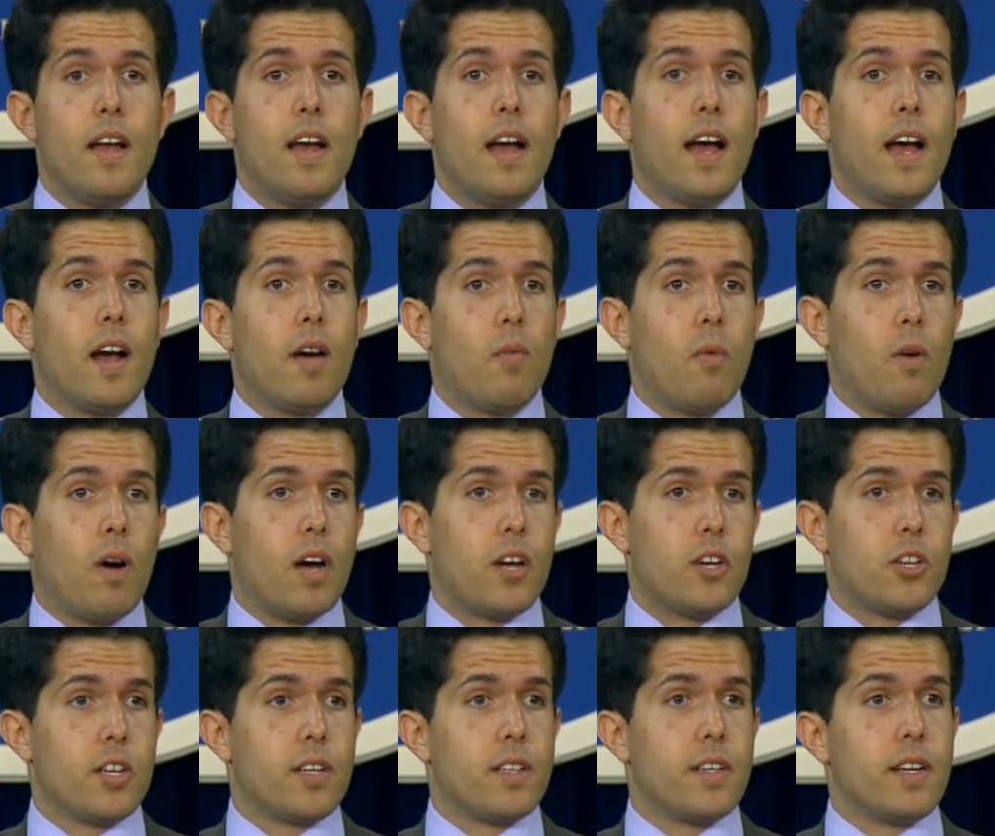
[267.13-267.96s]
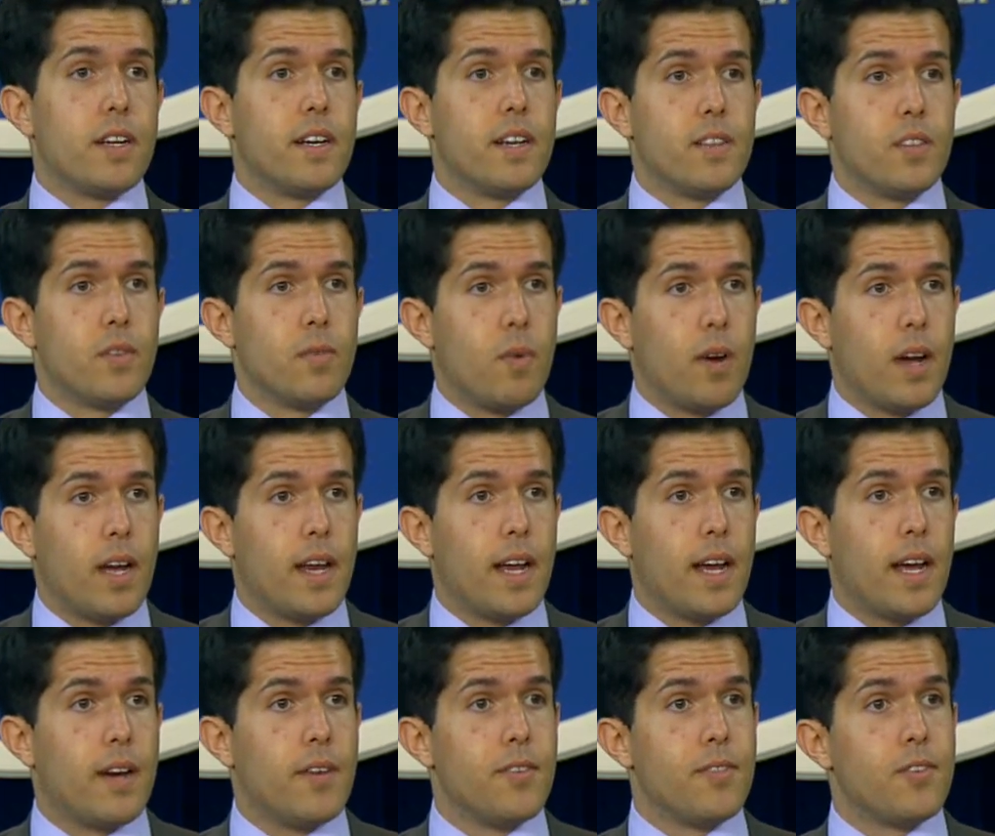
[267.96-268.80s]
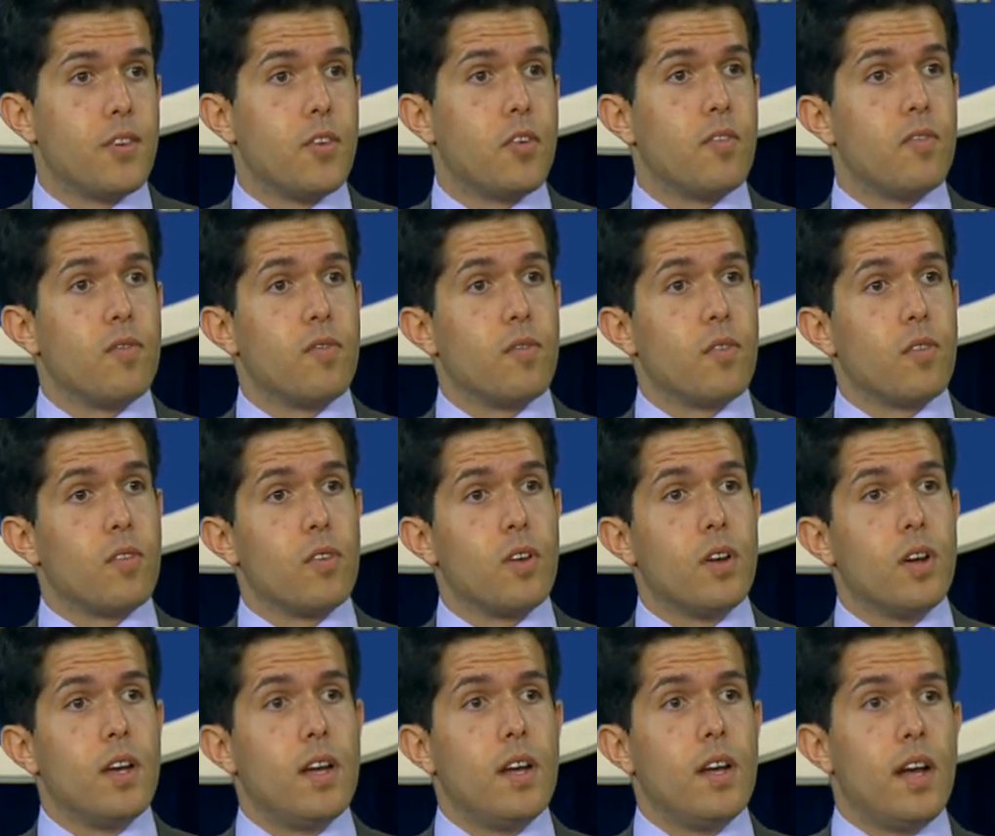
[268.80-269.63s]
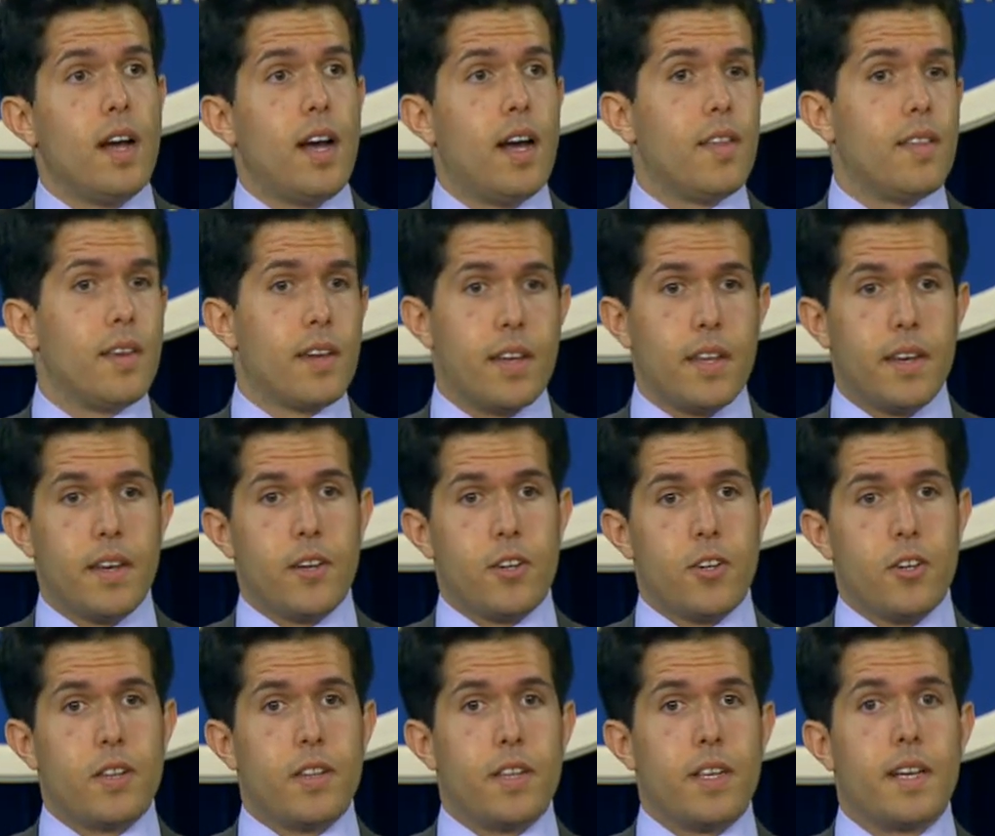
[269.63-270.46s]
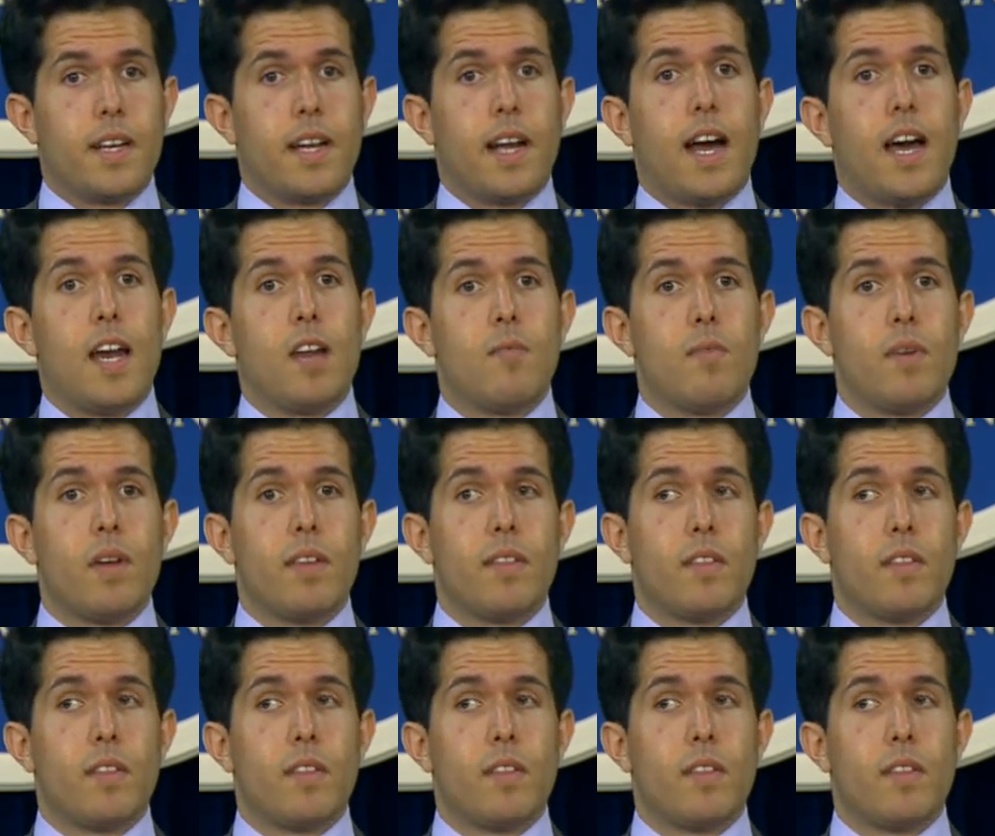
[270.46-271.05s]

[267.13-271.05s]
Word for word: at Washington and at the White House over the condition of the economy.